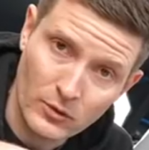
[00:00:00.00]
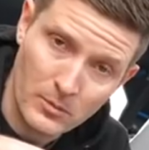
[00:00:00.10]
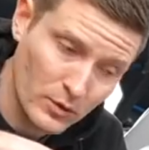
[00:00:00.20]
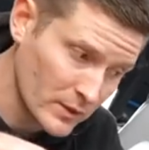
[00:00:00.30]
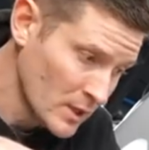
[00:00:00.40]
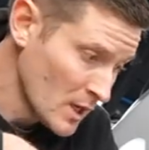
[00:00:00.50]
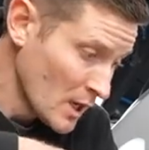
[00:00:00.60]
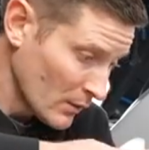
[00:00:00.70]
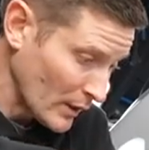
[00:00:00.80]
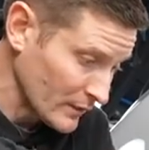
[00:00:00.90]
remove it.
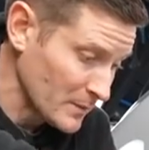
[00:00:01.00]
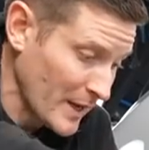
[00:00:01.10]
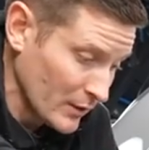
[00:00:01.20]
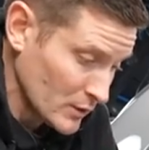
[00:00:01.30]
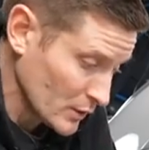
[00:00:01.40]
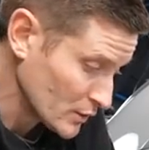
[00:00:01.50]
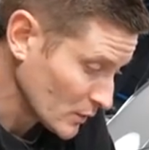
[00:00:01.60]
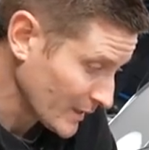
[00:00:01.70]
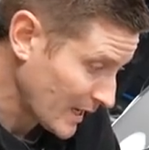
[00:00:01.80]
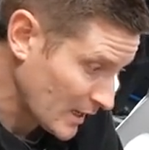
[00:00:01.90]
Right off the bat, you can do
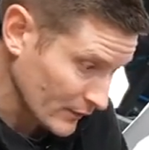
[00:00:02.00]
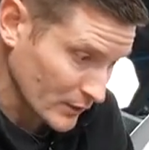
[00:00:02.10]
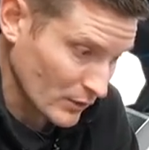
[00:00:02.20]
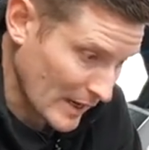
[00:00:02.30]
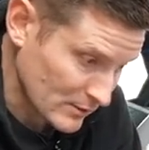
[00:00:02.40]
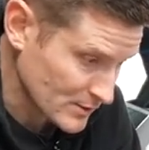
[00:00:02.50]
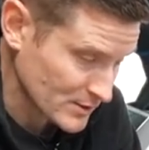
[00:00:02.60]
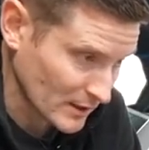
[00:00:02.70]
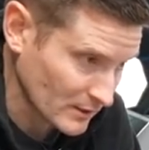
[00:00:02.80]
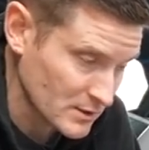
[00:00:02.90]
it on the ground
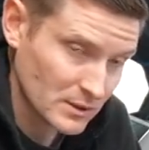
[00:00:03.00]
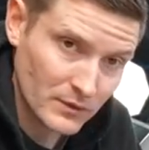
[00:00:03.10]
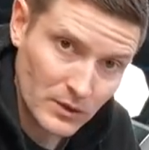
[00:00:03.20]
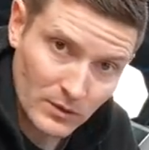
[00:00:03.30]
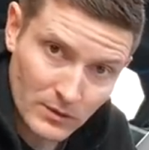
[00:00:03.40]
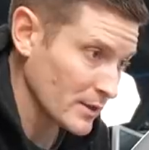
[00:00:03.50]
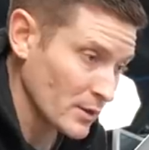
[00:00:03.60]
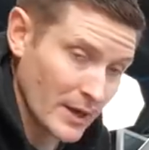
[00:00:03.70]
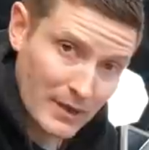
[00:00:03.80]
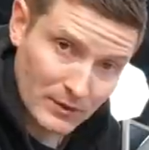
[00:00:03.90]
just like this if you don't you
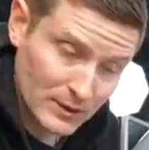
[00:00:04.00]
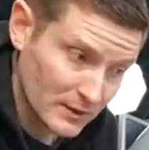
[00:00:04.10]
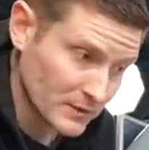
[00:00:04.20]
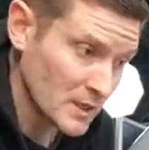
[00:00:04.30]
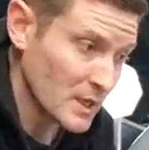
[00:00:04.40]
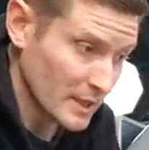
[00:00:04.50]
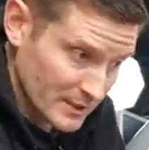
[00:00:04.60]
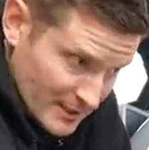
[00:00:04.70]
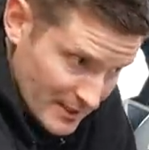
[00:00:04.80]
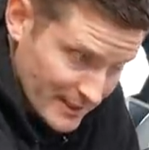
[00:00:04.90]
know, have a lift. In
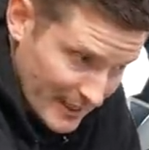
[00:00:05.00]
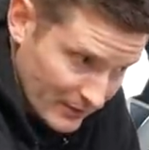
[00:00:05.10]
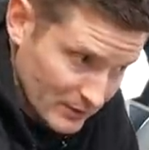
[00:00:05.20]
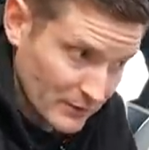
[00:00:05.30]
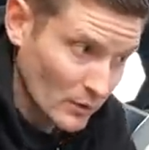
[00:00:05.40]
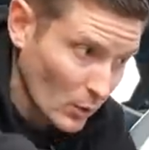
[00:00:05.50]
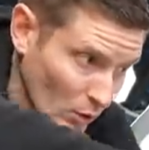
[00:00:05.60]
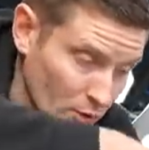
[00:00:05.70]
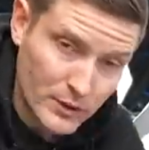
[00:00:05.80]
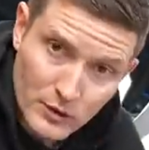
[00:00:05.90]
this case, I have a lift,
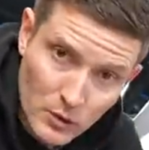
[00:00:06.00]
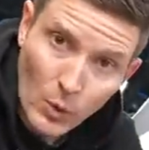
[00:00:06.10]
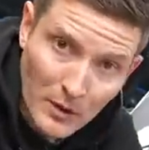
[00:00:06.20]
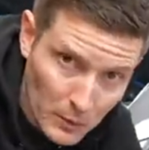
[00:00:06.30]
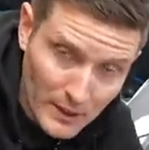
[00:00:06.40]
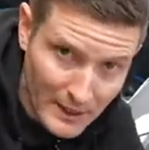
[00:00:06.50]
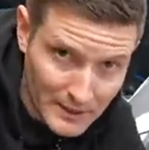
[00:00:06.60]
or you can do one wheel at